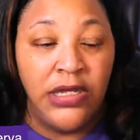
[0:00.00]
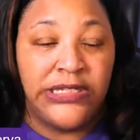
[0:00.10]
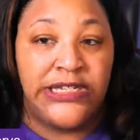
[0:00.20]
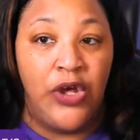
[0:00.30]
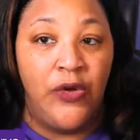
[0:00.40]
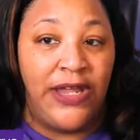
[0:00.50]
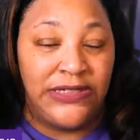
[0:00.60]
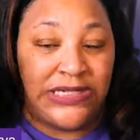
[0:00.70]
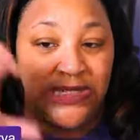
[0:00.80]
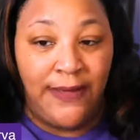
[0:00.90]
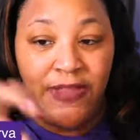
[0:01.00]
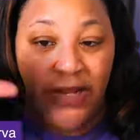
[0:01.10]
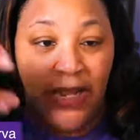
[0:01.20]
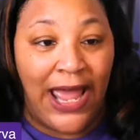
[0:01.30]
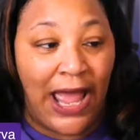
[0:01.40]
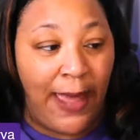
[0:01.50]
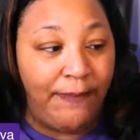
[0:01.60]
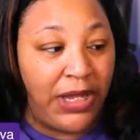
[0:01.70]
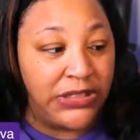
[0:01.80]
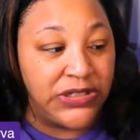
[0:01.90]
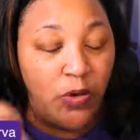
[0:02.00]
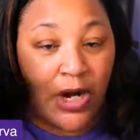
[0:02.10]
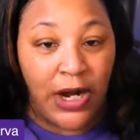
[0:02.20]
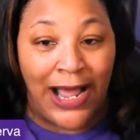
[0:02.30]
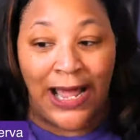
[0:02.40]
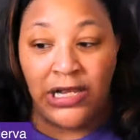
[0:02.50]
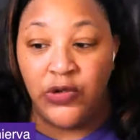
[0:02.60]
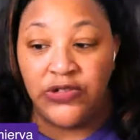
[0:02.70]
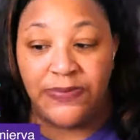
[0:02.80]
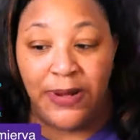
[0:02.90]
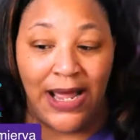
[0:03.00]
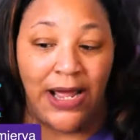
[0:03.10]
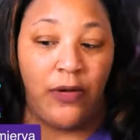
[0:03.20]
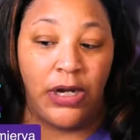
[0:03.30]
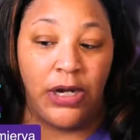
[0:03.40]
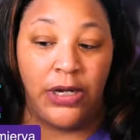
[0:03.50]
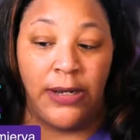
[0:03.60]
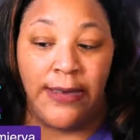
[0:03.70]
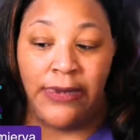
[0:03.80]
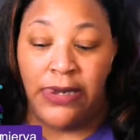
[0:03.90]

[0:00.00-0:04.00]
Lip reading: So if something happens where I lose power,